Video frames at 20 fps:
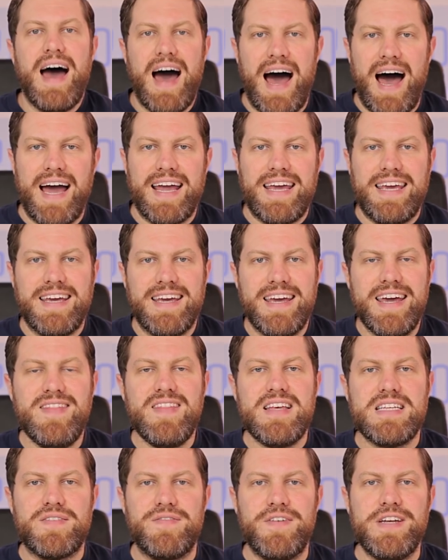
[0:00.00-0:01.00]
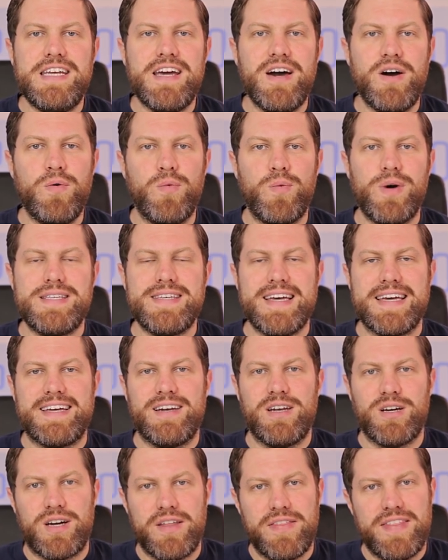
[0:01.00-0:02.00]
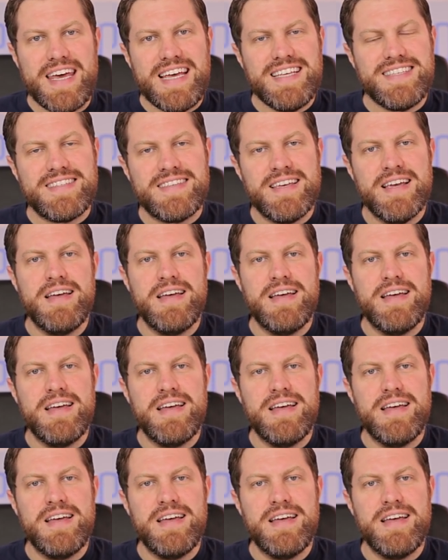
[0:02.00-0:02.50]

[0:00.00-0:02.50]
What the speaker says: Hi, in this video we take a look at this,